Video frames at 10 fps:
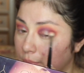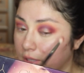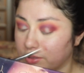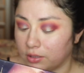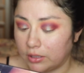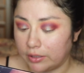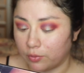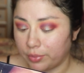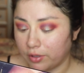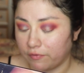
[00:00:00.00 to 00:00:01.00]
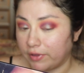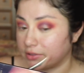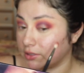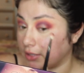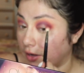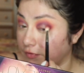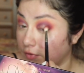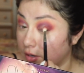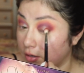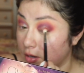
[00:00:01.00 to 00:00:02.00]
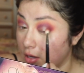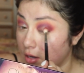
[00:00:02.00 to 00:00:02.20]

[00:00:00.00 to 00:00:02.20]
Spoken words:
Blend a little bit of that saffron